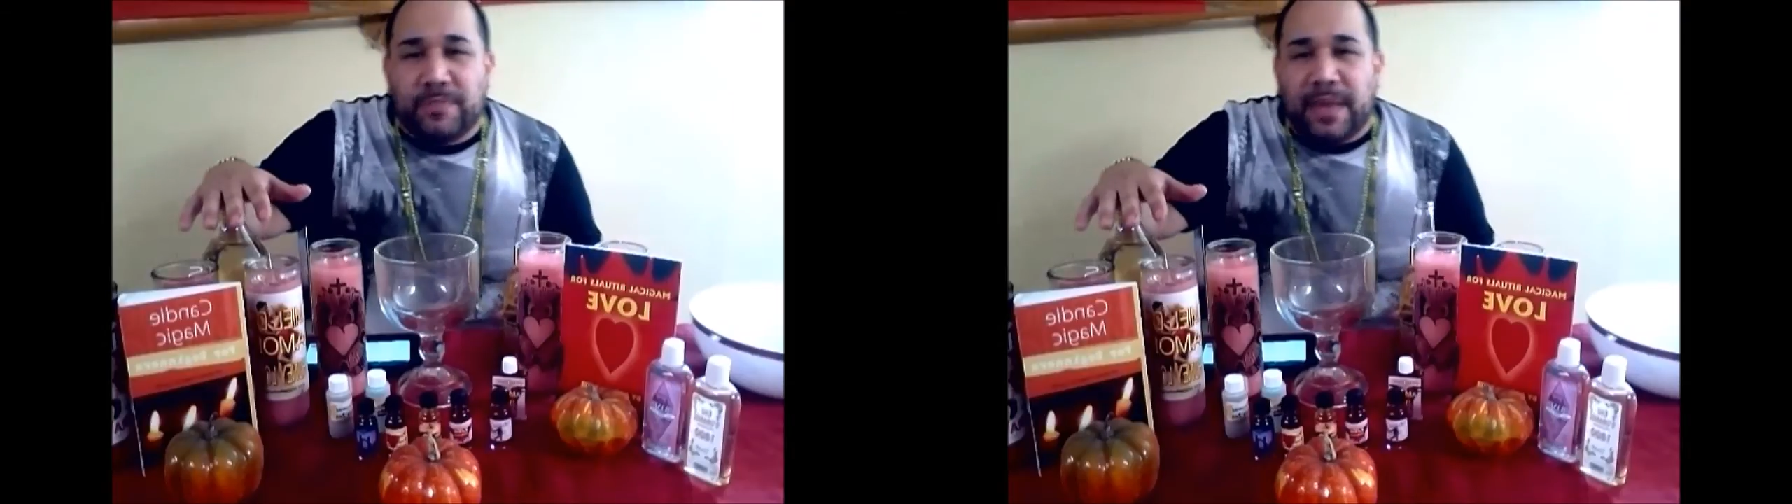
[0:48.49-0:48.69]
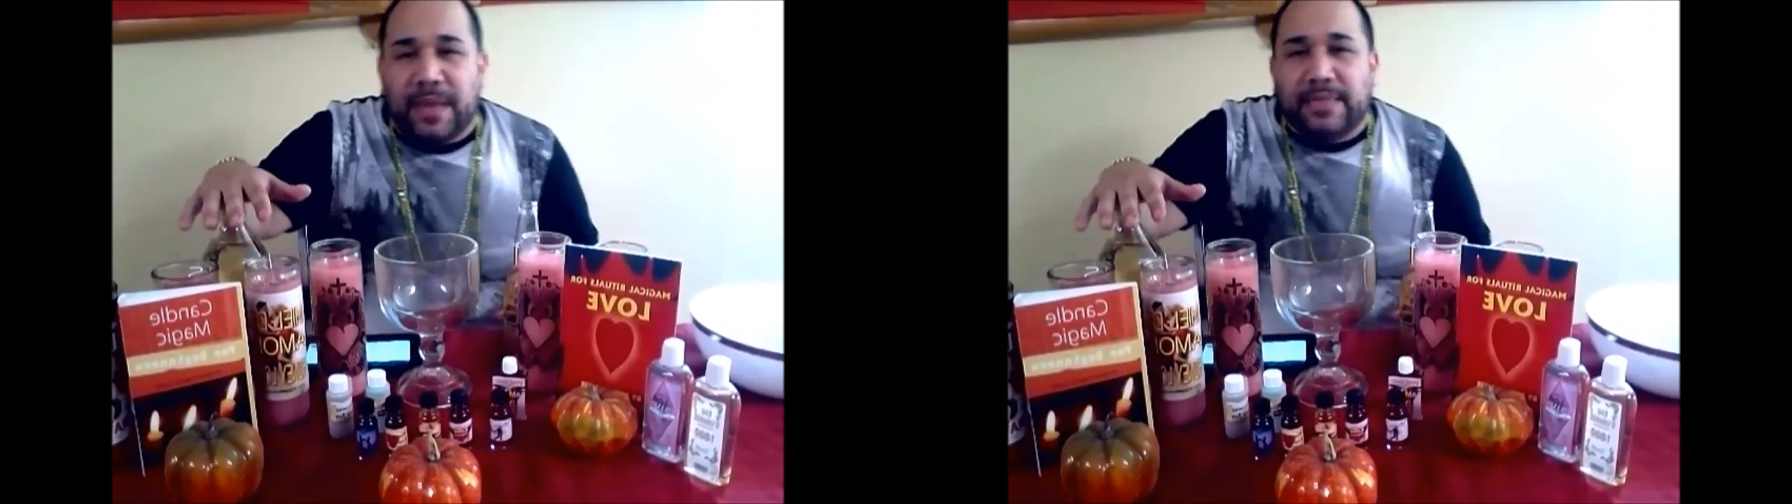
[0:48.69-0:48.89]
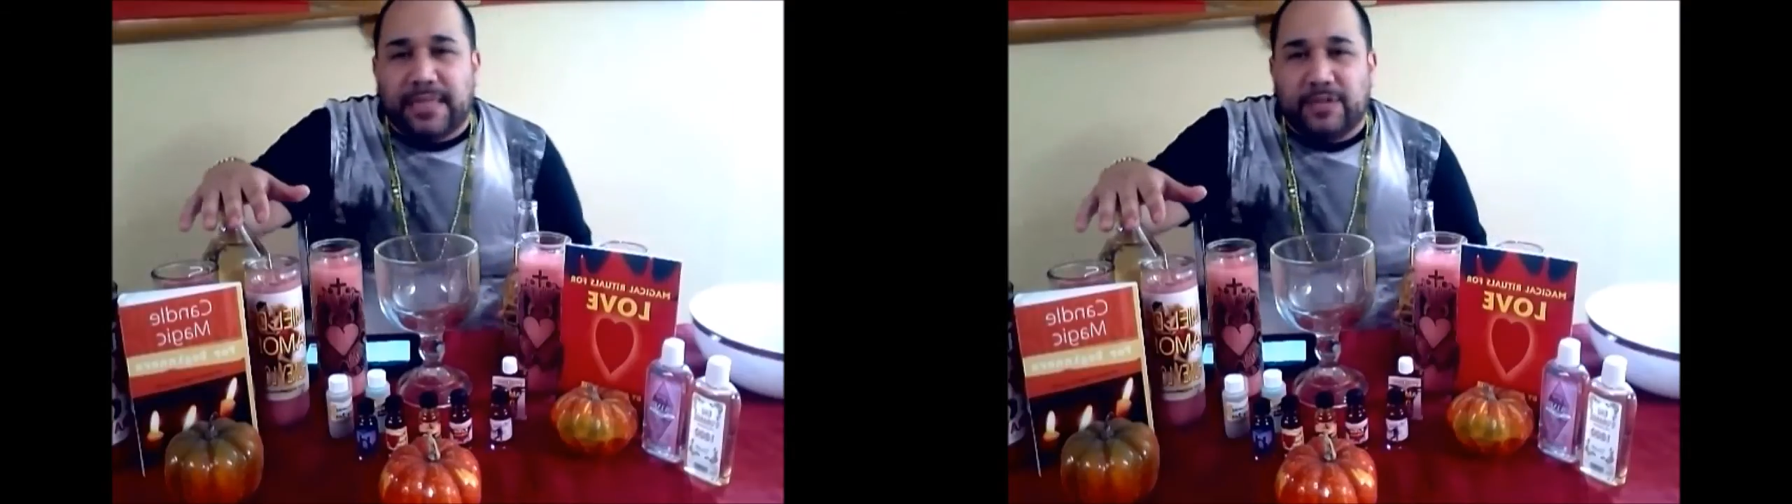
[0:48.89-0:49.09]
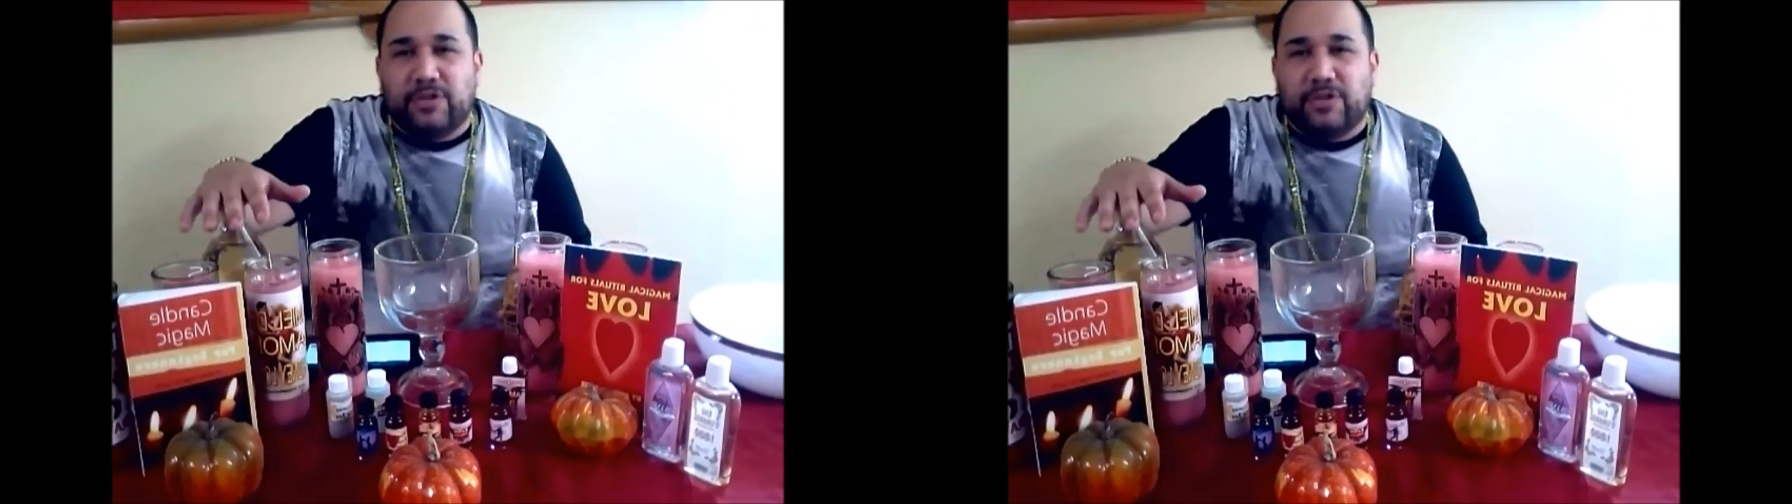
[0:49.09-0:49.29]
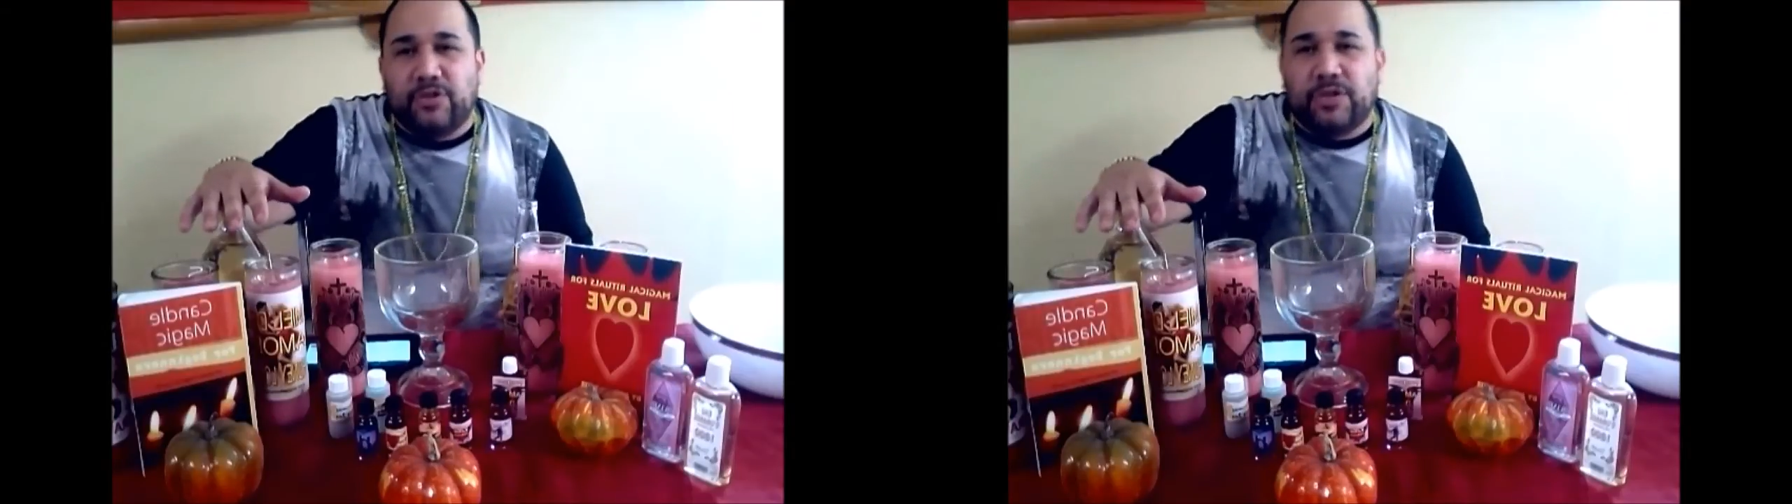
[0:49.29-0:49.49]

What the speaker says: box here so you can